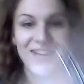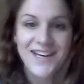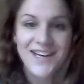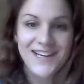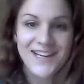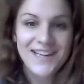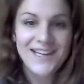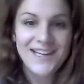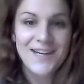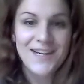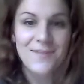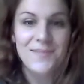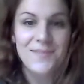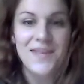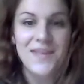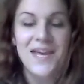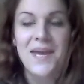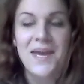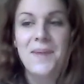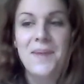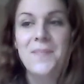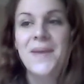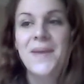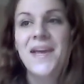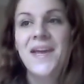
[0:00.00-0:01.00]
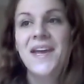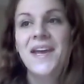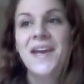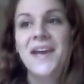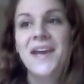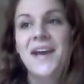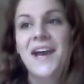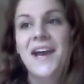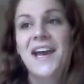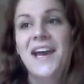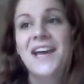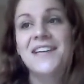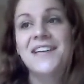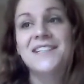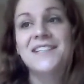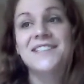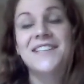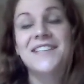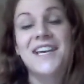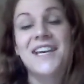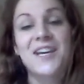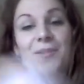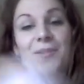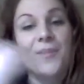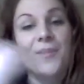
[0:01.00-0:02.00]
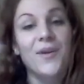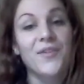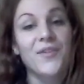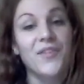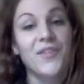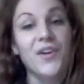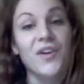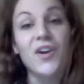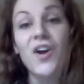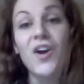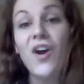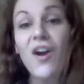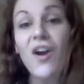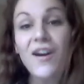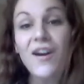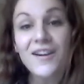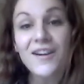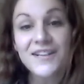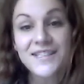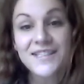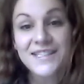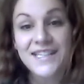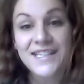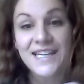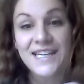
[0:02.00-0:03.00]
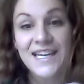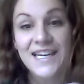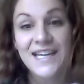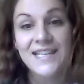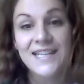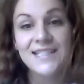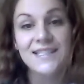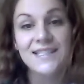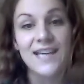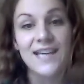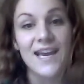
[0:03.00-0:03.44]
to clean up them. I had to take apart the car seats.